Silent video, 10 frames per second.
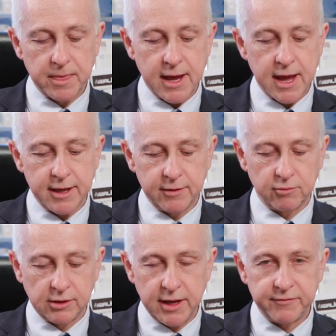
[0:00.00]
It
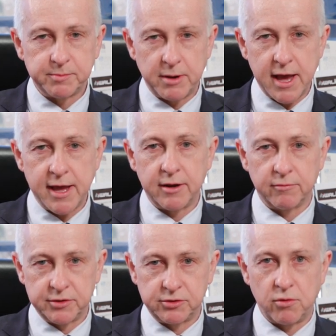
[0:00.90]
relieves pain, it
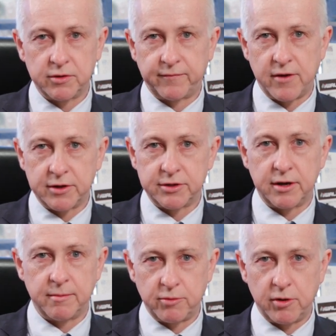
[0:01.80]
restores function,
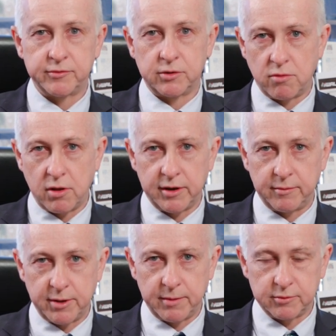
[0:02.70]
improves the quality
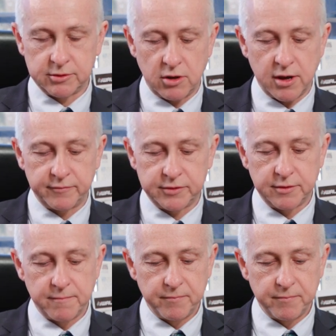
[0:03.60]
of people's lives.